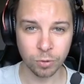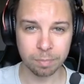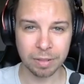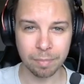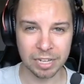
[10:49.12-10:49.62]

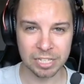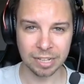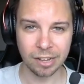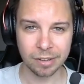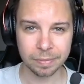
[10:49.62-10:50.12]
replay by
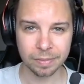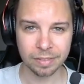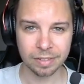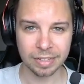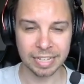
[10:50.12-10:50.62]
Slaw.
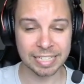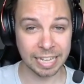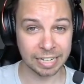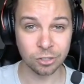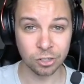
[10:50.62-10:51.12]
Let's
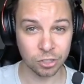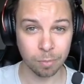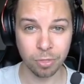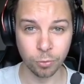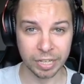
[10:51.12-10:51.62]
get into the
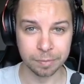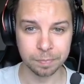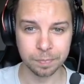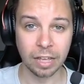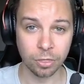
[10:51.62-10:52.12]
top three.
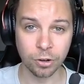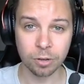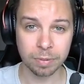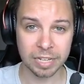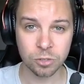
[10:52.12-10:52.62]
In
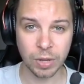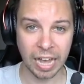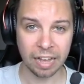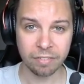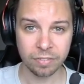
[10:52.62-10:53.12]
third place, we
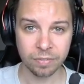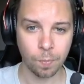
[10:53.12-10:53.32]
have